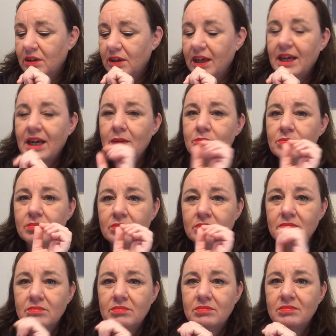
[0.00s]
and I'm
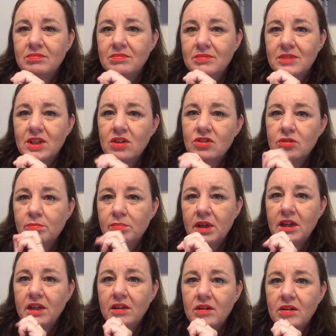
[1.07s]

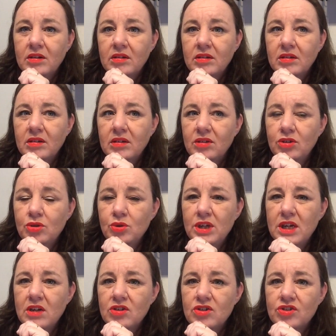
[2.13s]
contemplating on a new
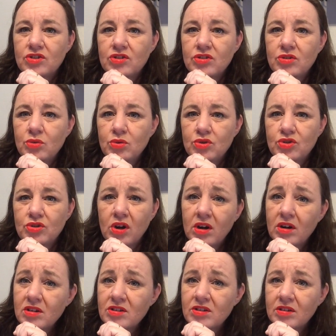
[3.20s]
year's new
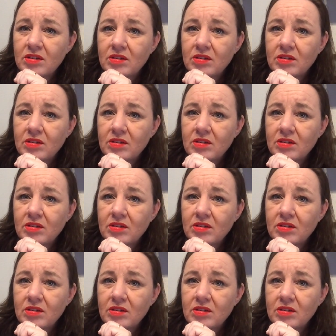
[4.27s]
start,